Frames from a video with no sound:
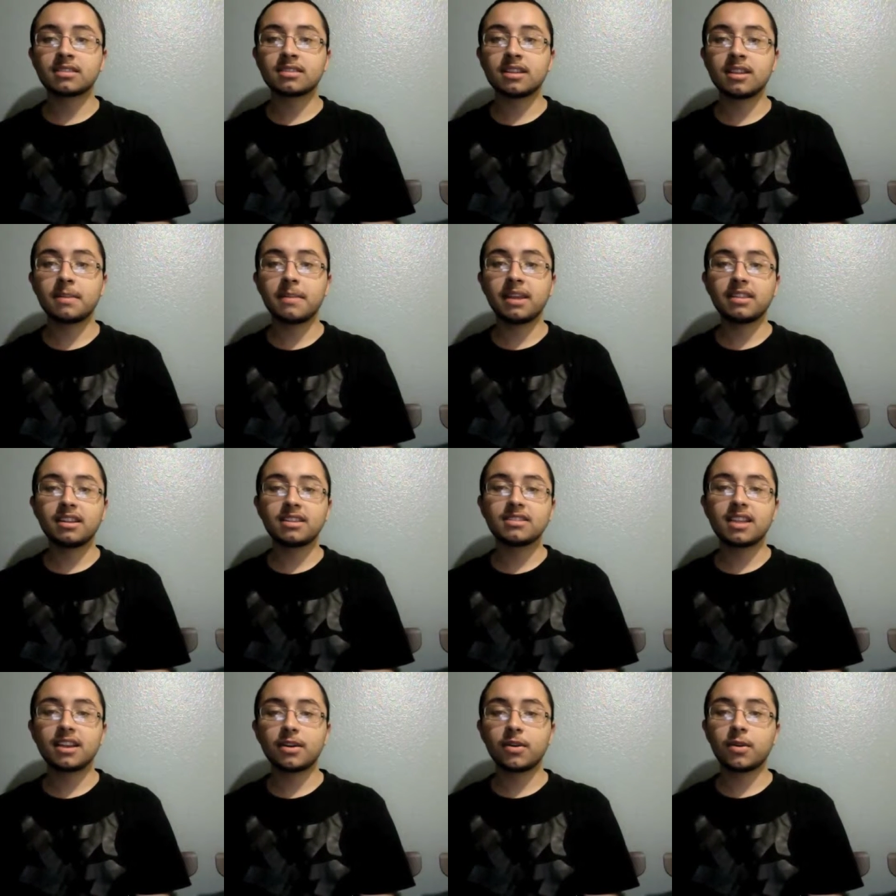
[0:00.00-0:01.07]
and the method is
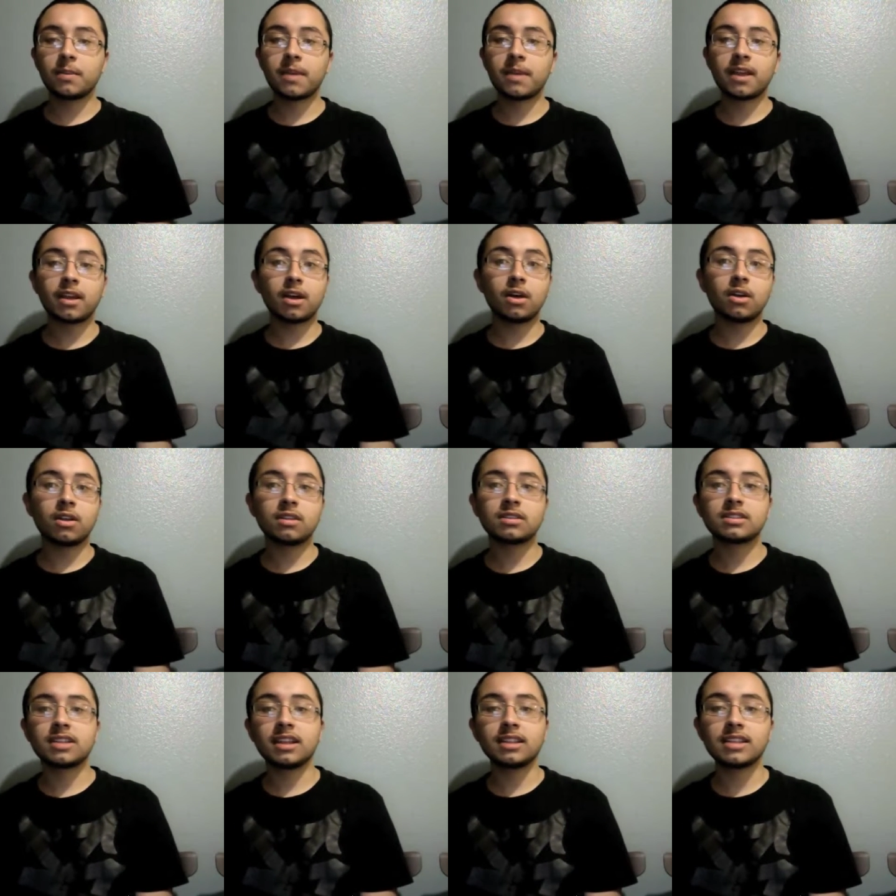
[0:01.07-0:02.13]
not going to make all
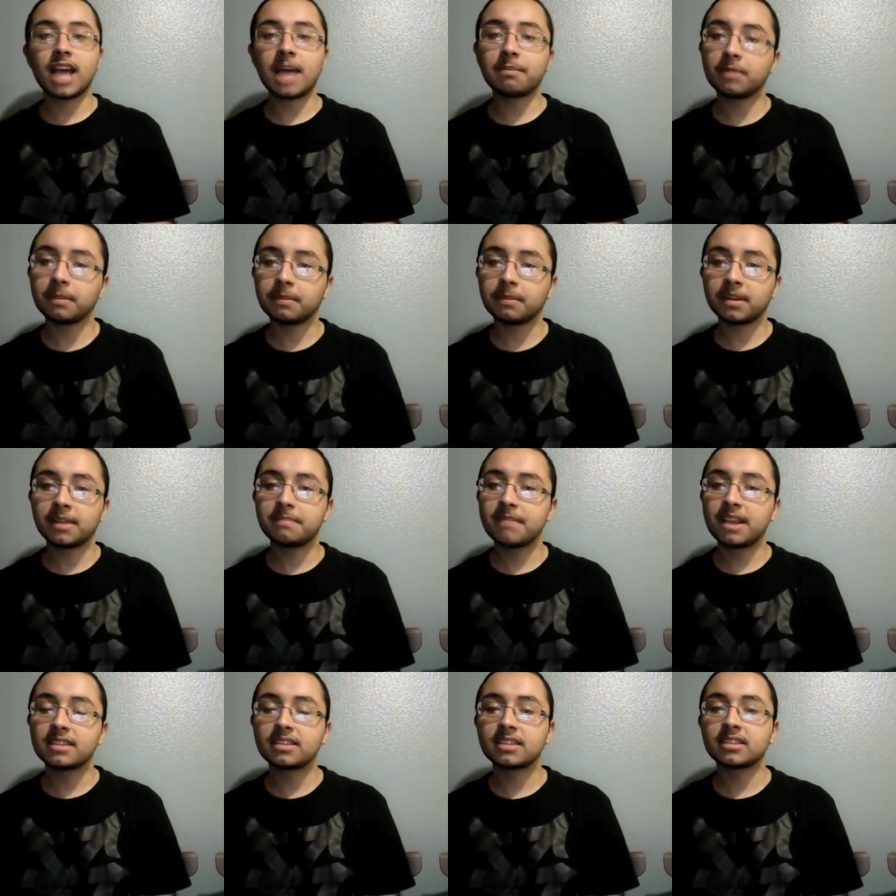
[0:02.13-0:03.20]
states happy, but it makes
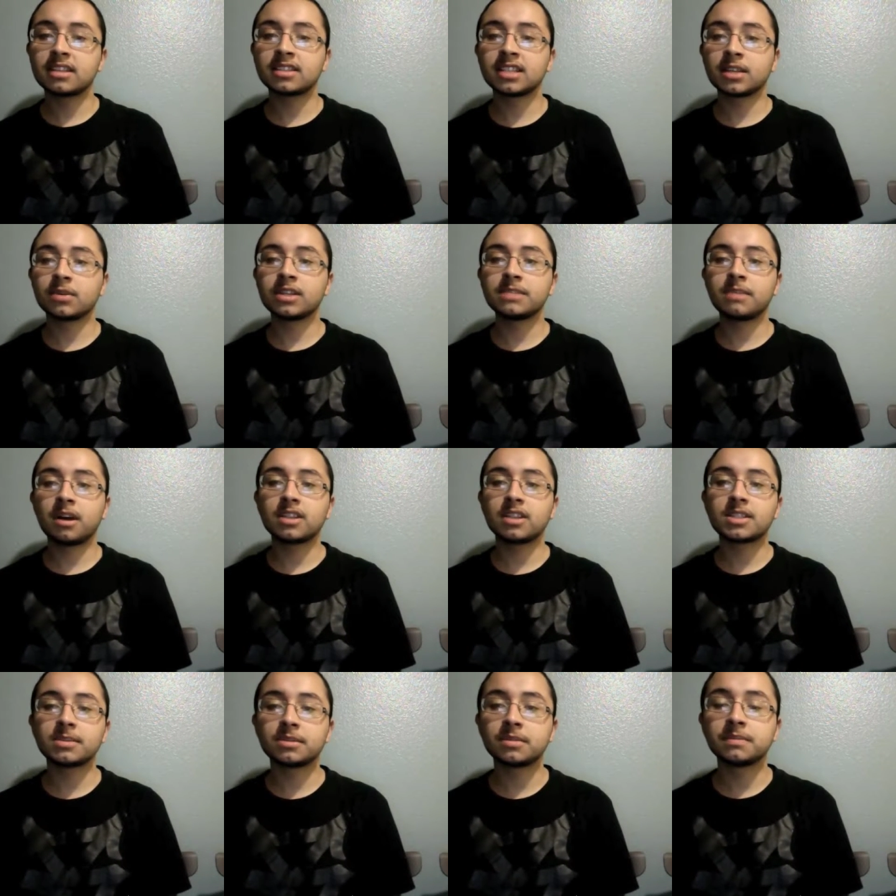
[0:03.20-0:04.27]
things as equal as
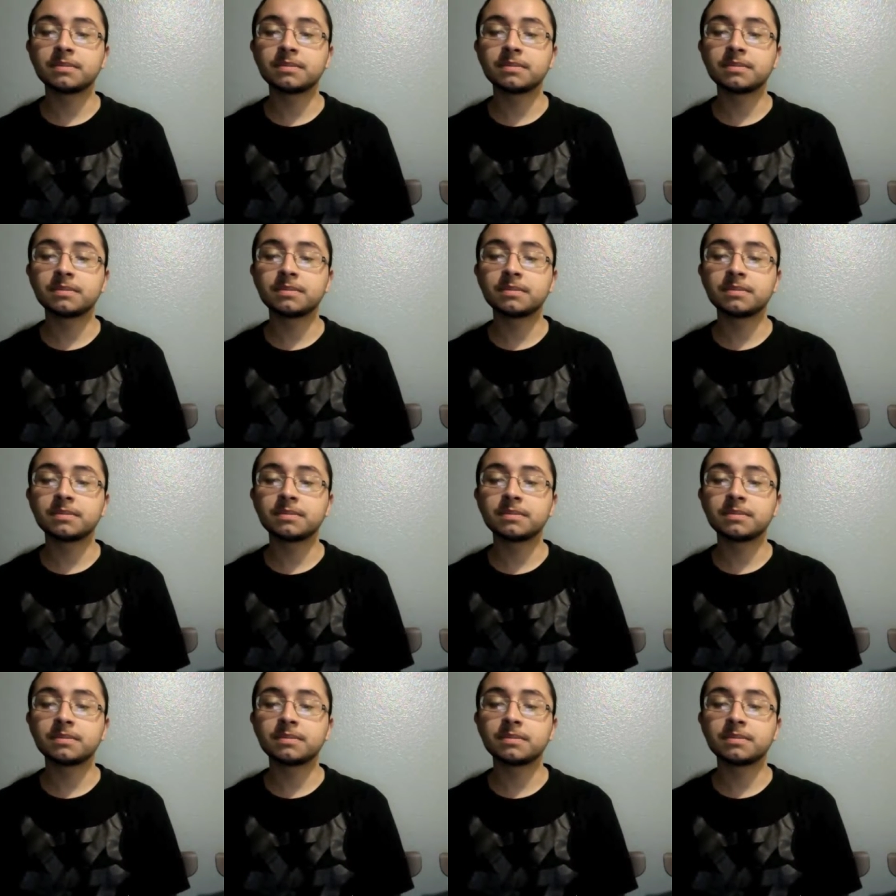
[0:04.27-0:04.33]
possible.